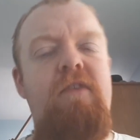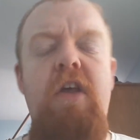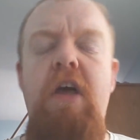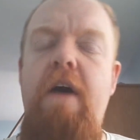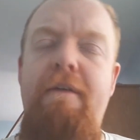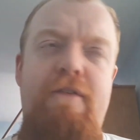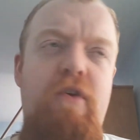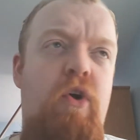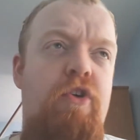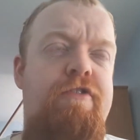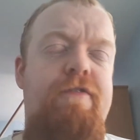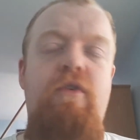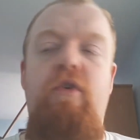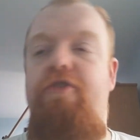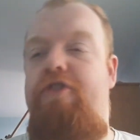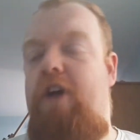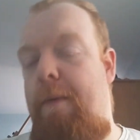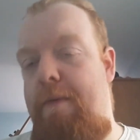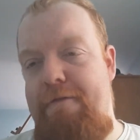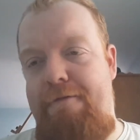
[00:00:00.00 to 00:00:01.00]
of course
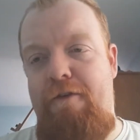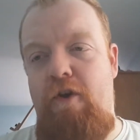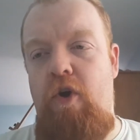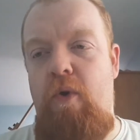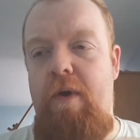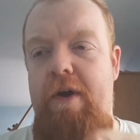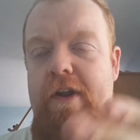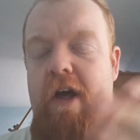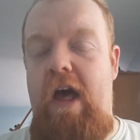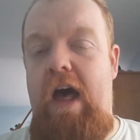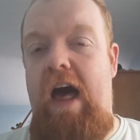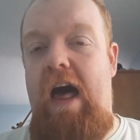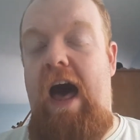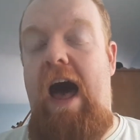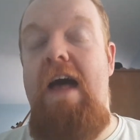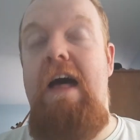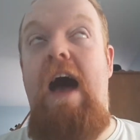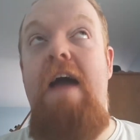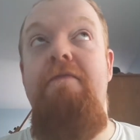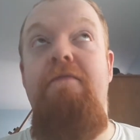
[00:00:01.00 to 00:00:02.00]
going forward,
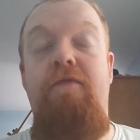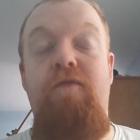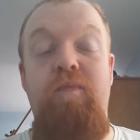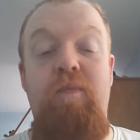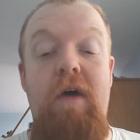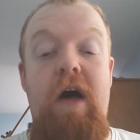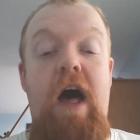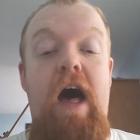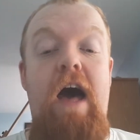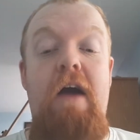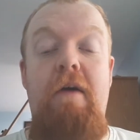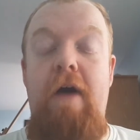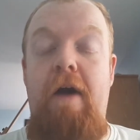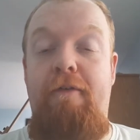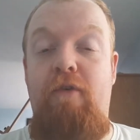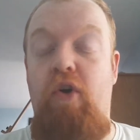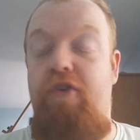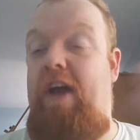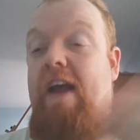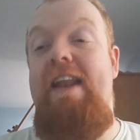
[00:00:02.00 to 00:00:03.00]
of
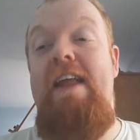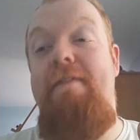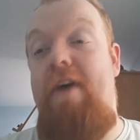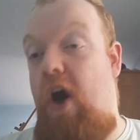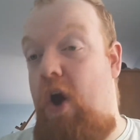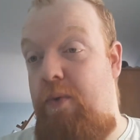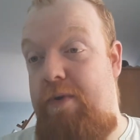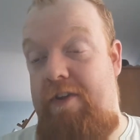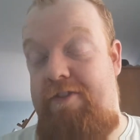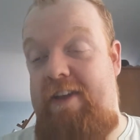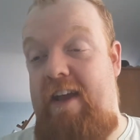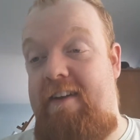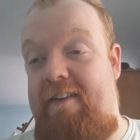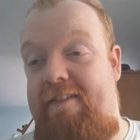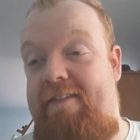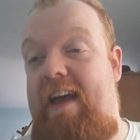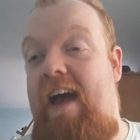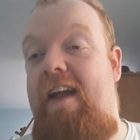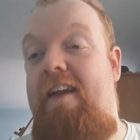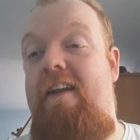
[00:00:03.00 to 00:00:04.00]
course I never owned a Sega
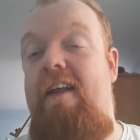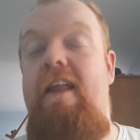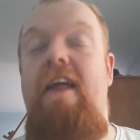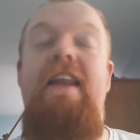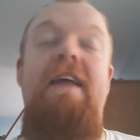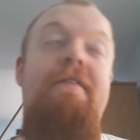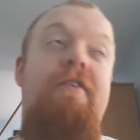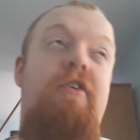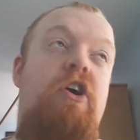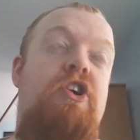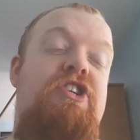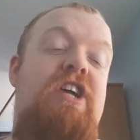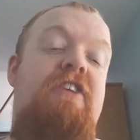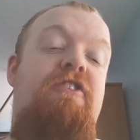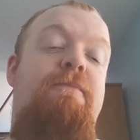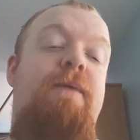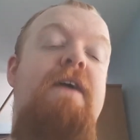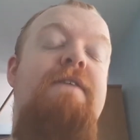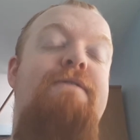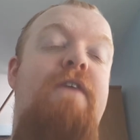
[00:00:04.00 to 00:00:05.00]
Saturn, and I never got a
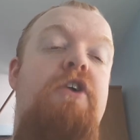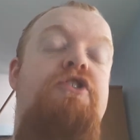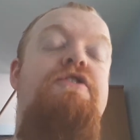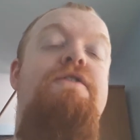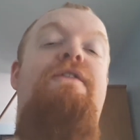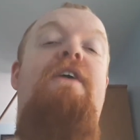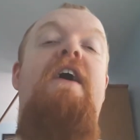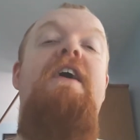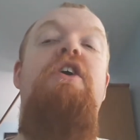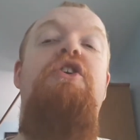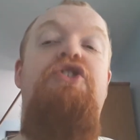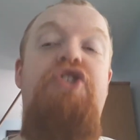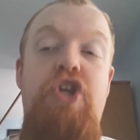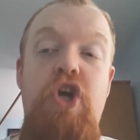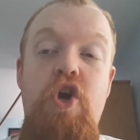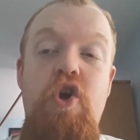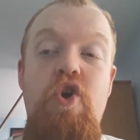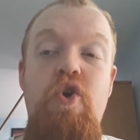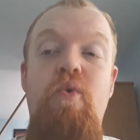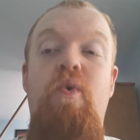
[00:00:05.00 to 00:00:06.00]
chance to play Virtua Fighter
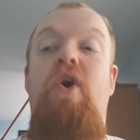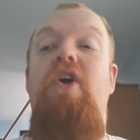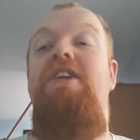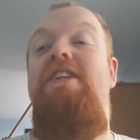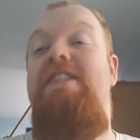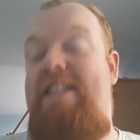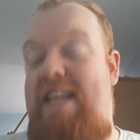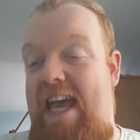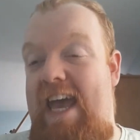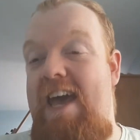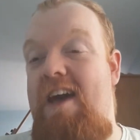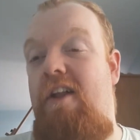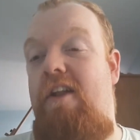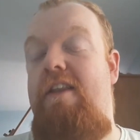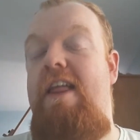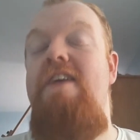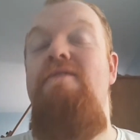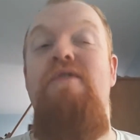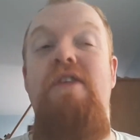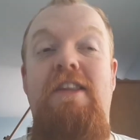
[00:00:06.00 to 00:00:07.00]
2 until
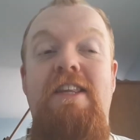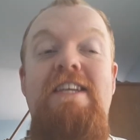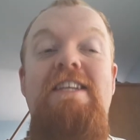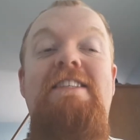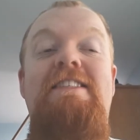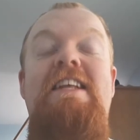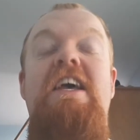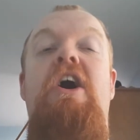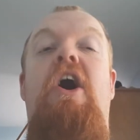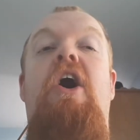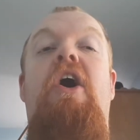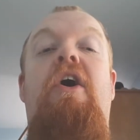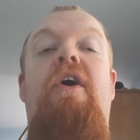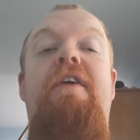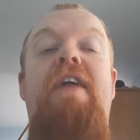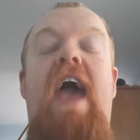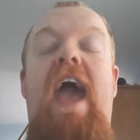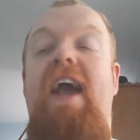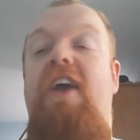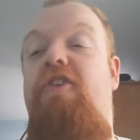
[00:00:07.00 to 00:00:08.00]
they released it
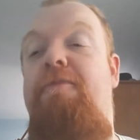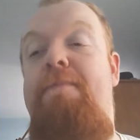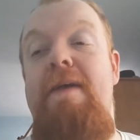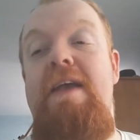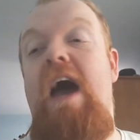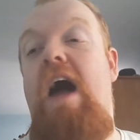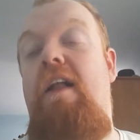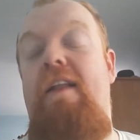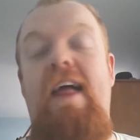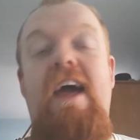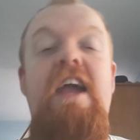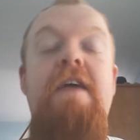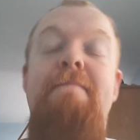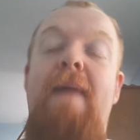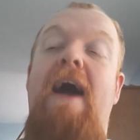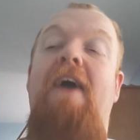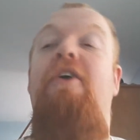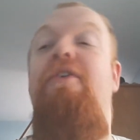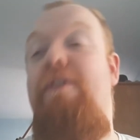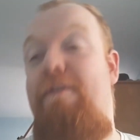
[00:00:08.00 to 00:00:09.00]
on XBLA
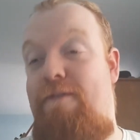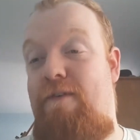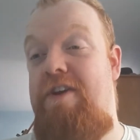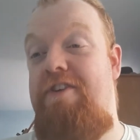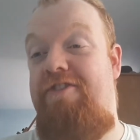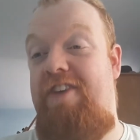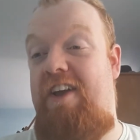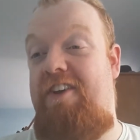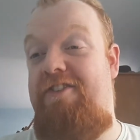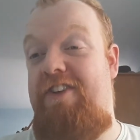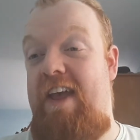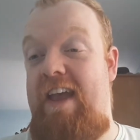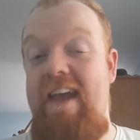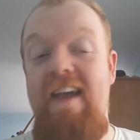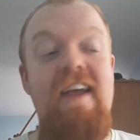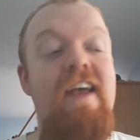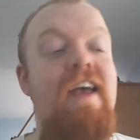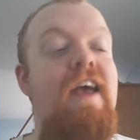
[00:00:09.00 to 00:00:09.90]
back on the 360.